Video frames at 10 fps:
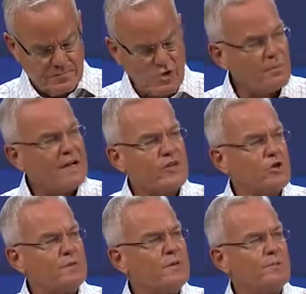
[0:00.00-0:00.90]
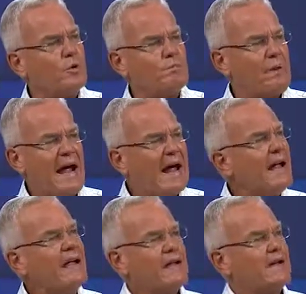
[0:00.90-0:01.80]
Don't make your people
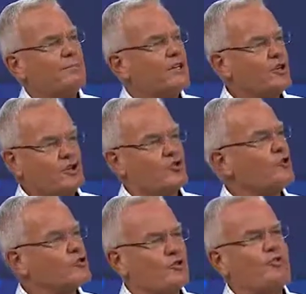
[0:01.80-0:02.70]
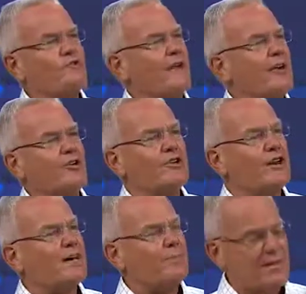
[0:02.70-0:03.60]
pay because you're so fired
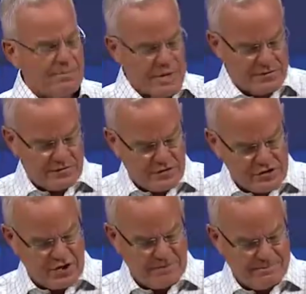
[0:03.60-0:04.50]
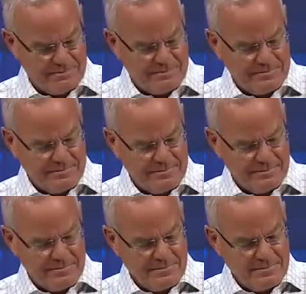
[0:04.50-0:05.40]
up about the vision.
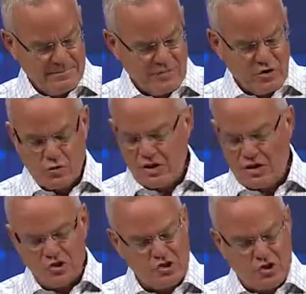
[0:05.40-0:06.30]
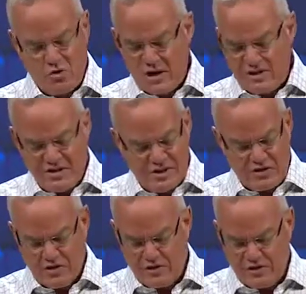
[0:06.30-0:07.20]
Don't get so
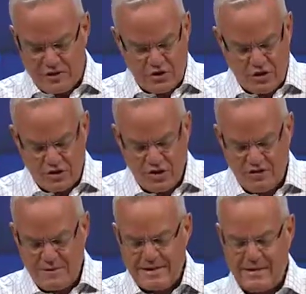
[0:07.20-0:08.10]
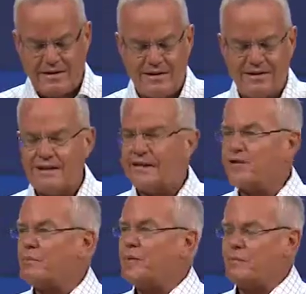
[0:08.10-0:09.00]
addicted to vision achievement that
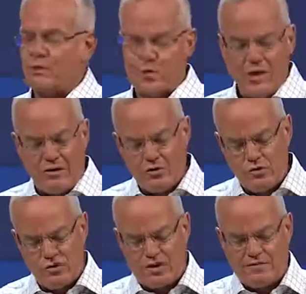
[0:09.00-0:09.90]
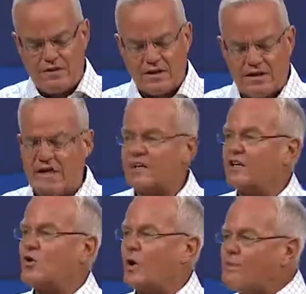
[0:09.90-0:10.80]
the people around you start feeling like
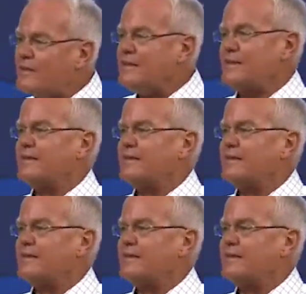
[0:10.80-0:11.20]
equipment,